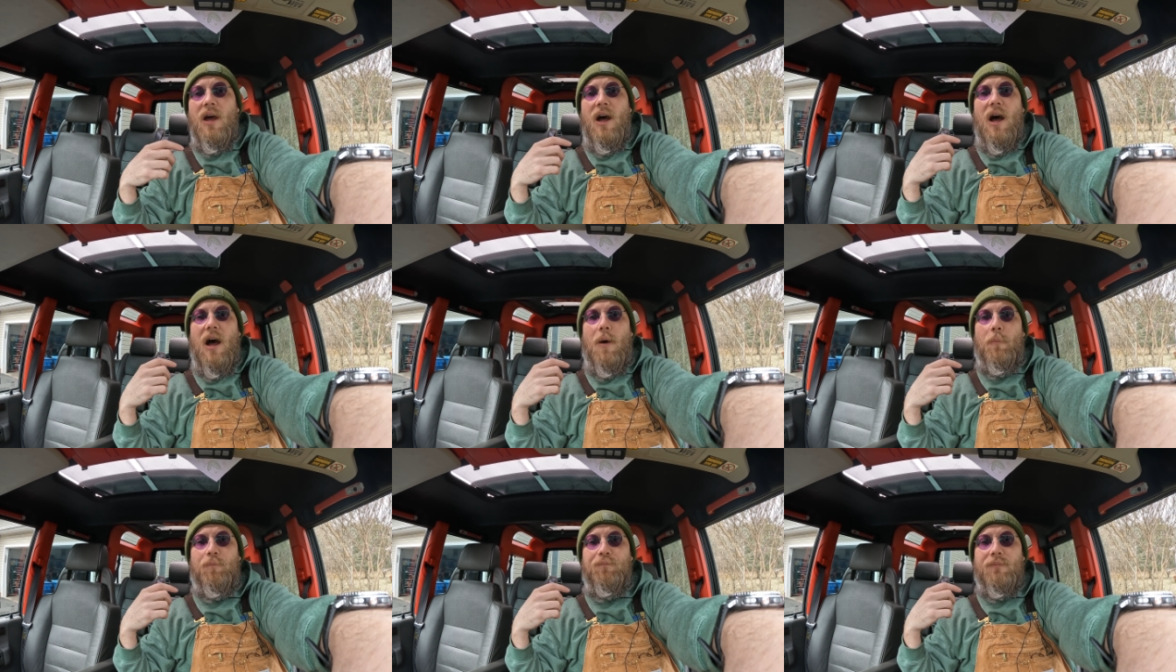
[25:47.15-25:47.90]

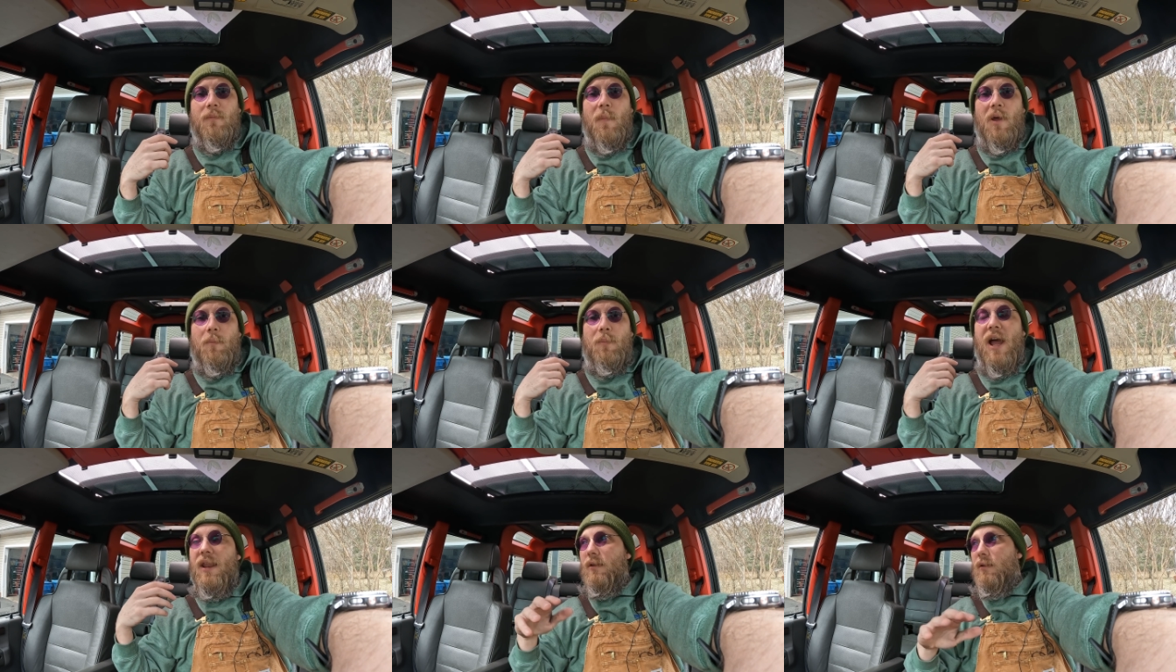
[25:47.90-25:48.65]

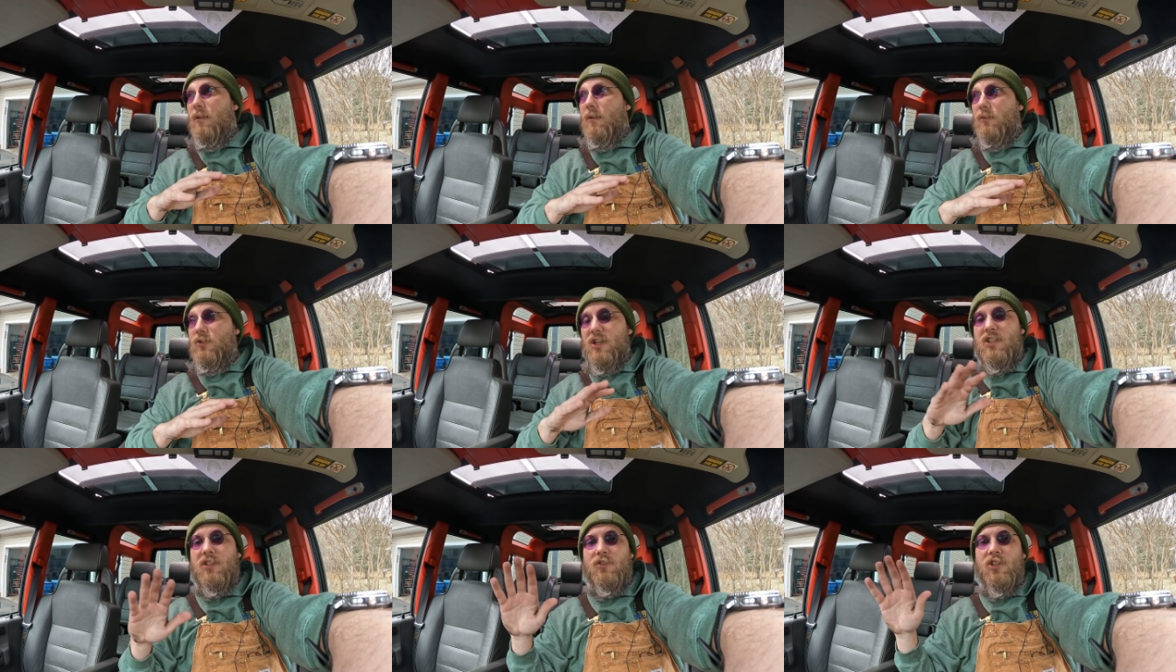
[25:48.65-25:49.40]
But
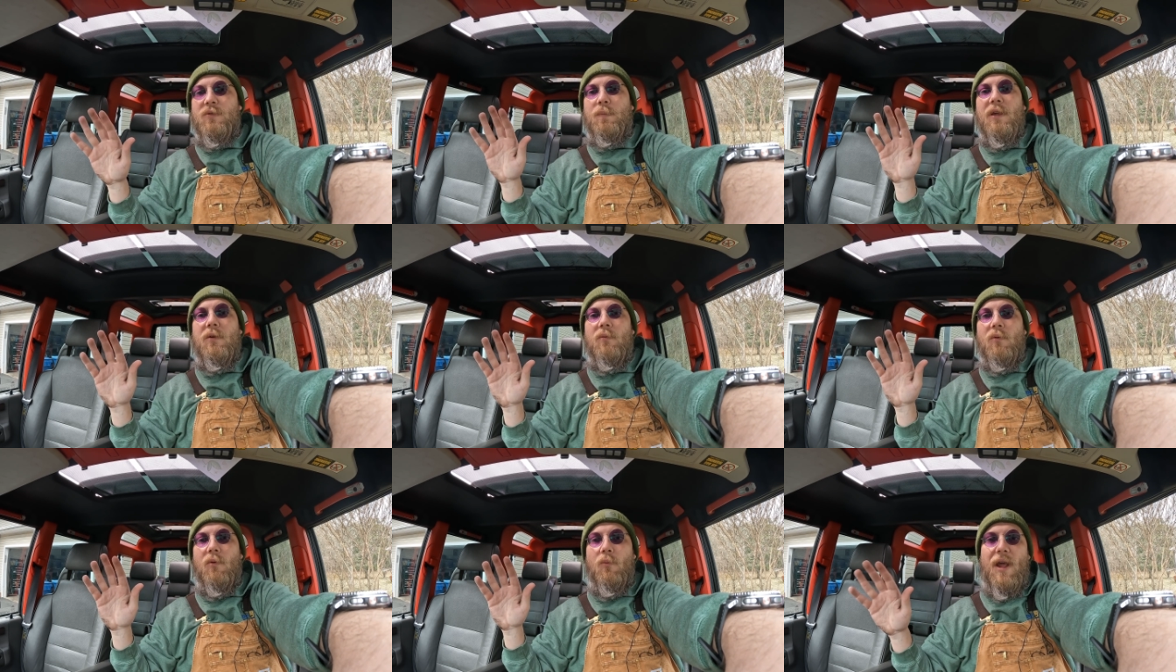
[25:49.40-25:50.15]
just be
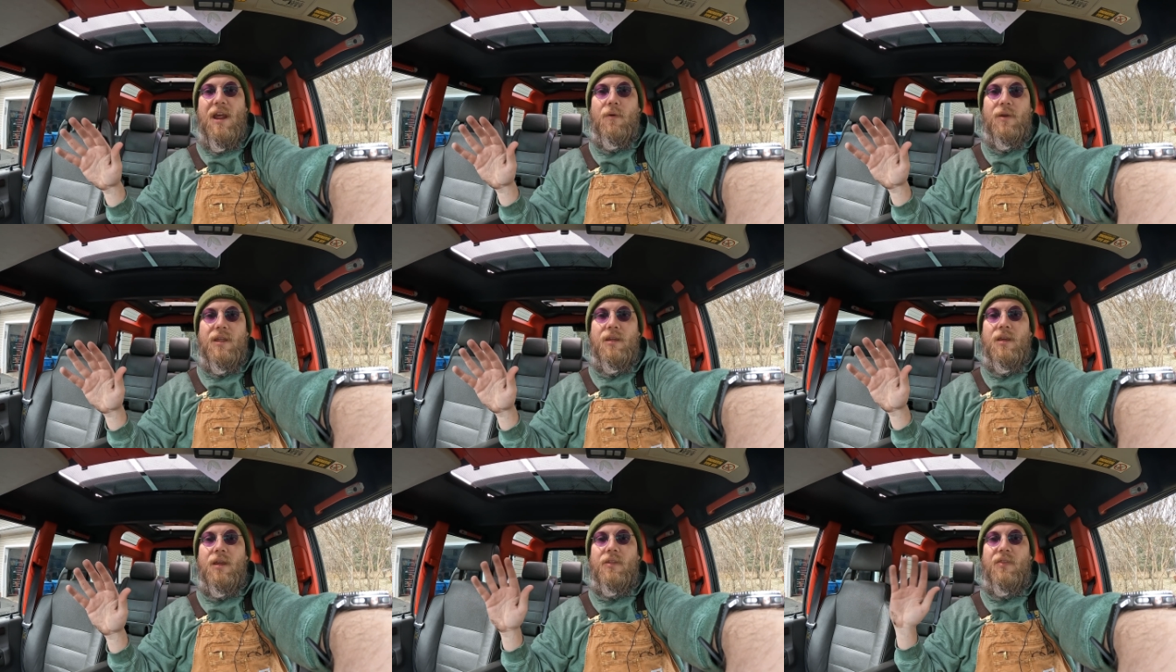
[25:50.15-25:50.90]
wary
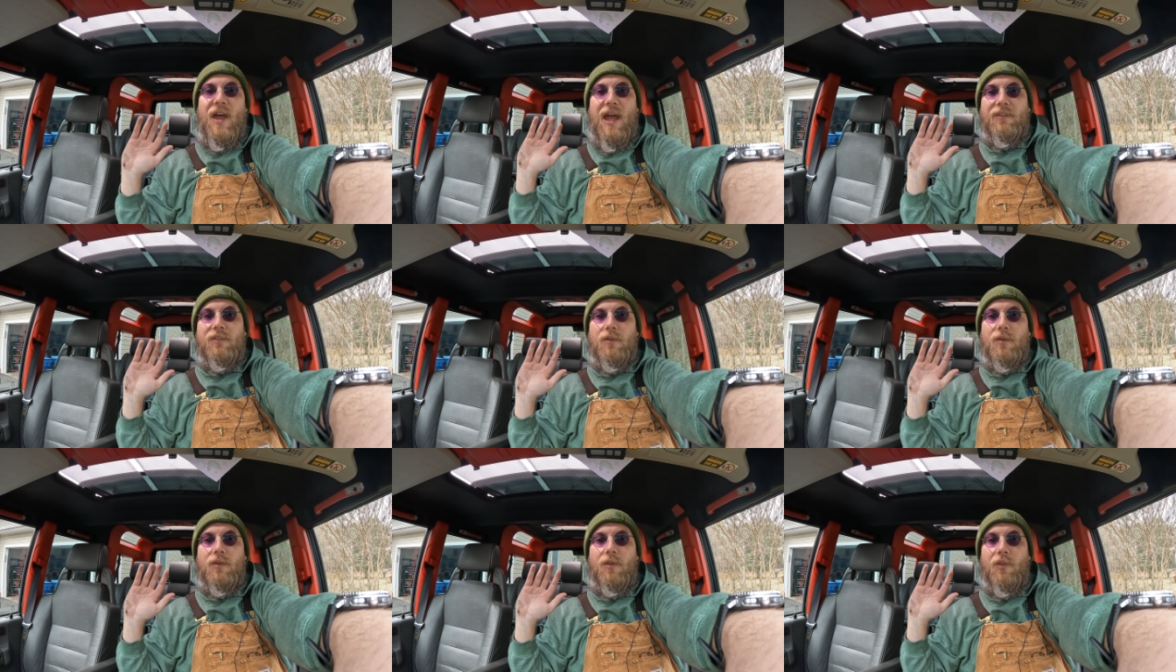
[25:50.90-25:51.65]
that
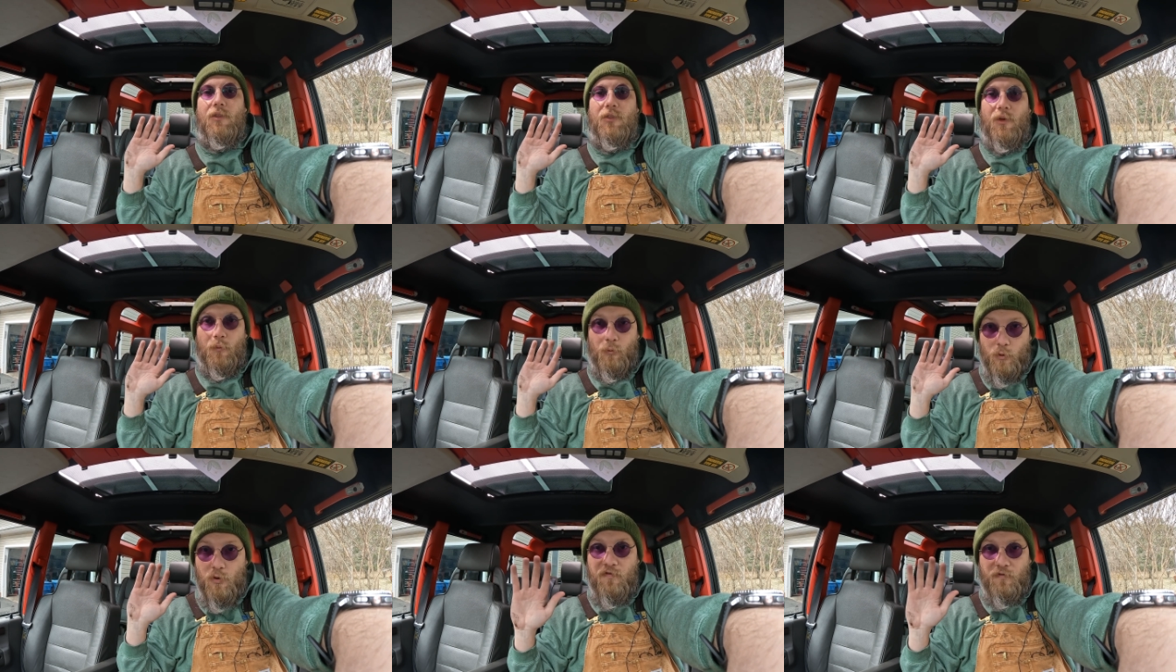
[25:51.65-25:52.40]
the
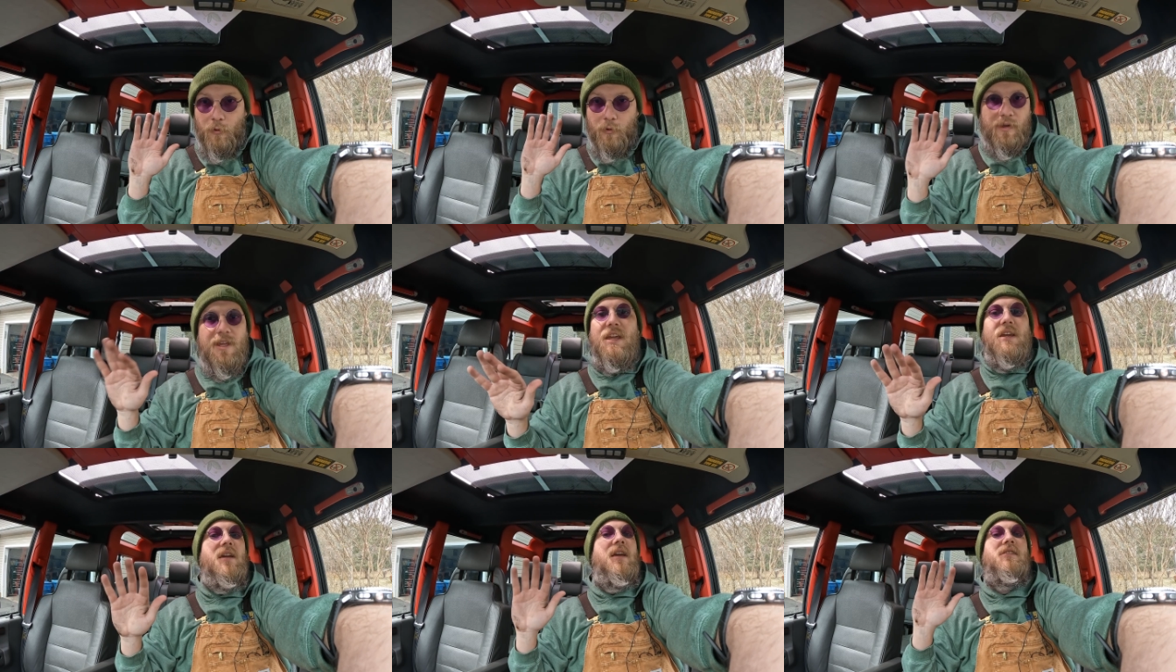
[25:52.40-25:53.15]
roof will
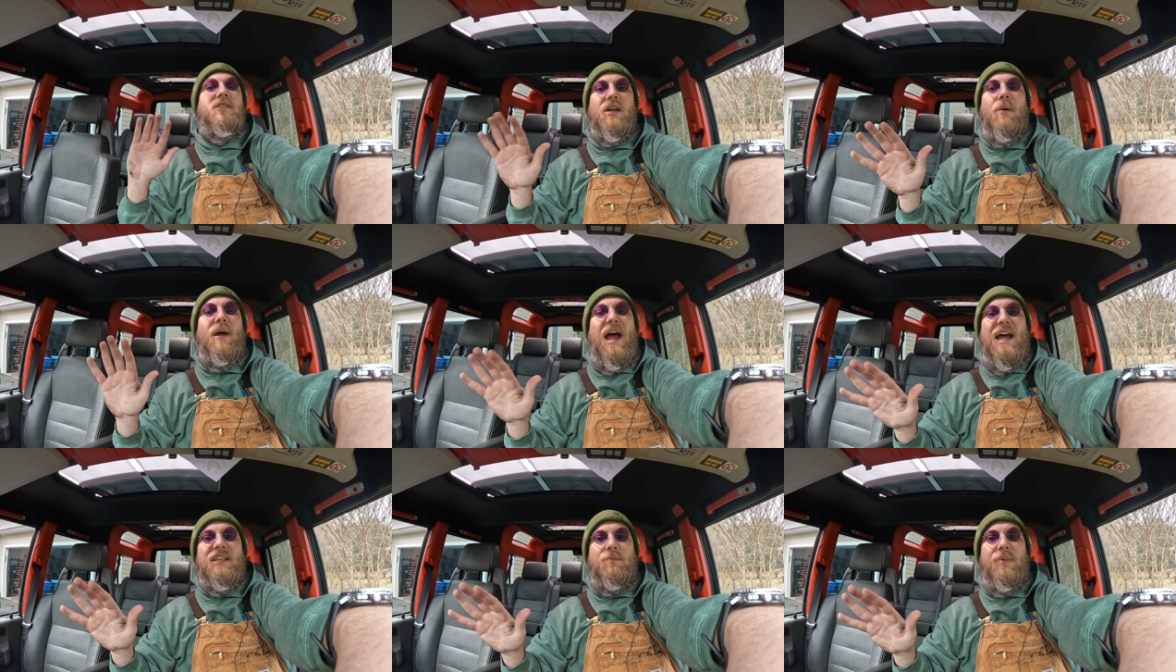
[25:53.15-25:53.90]
leak in some
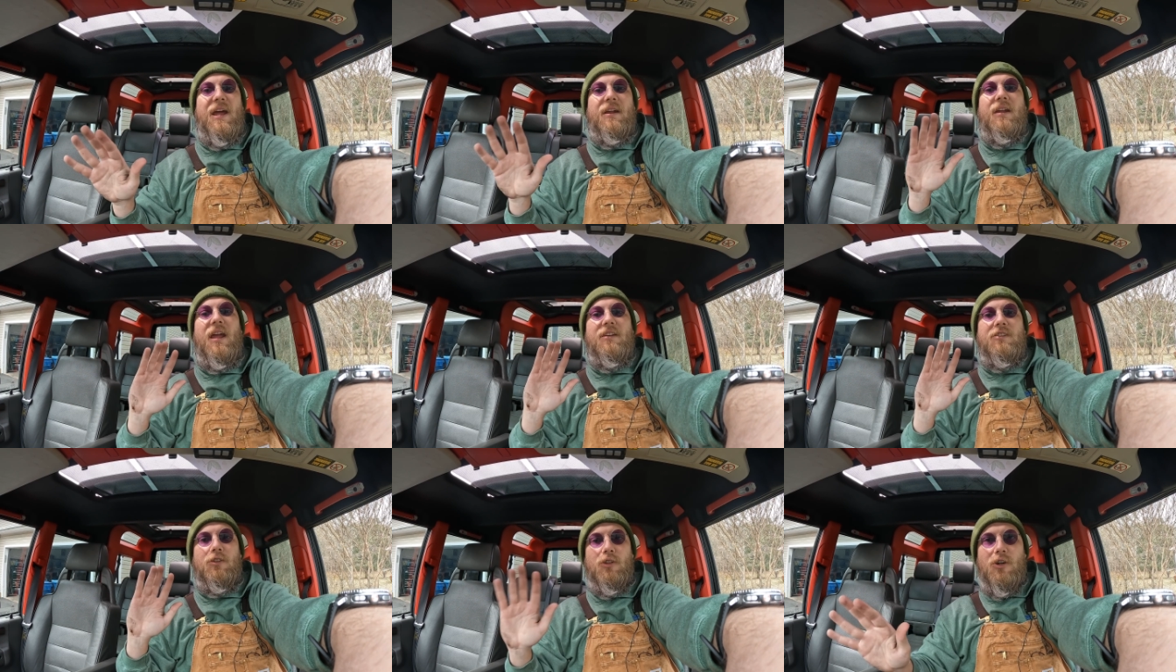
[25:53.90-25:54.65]
aspect, and
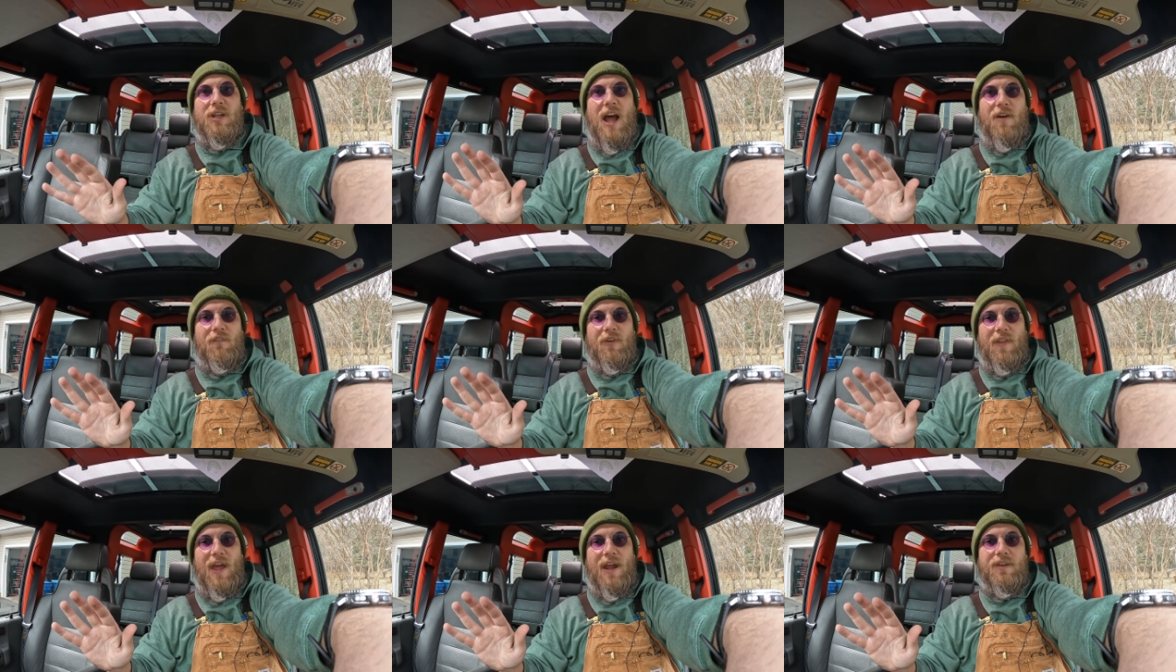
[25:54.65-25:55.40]
to look out for
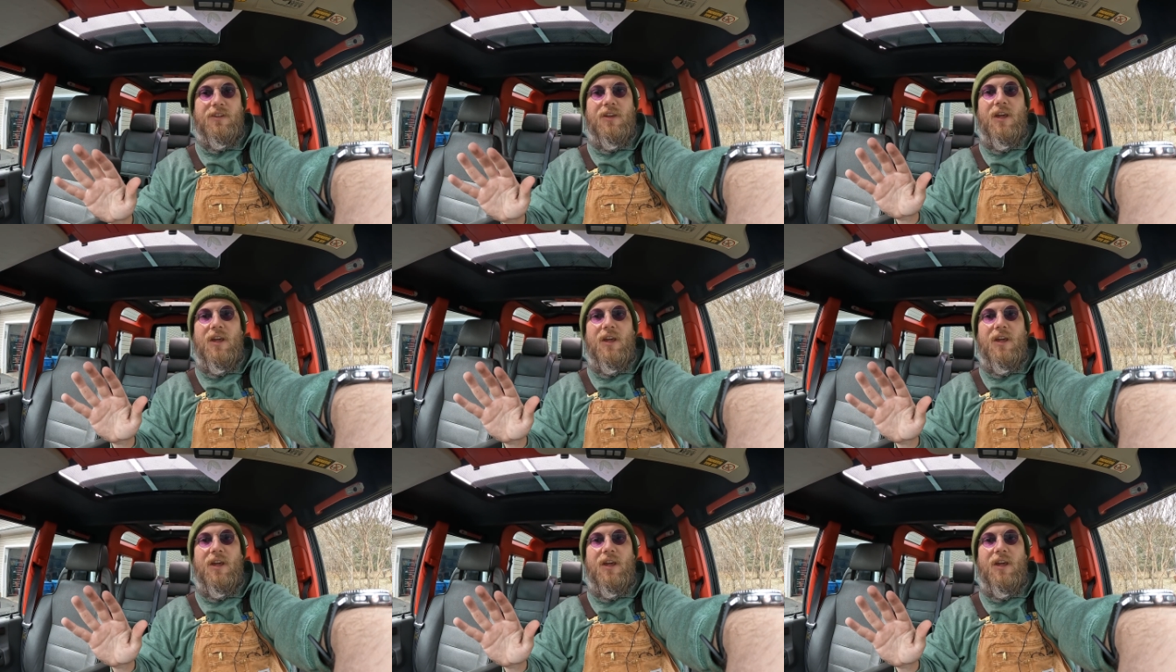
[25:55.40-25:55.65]
that.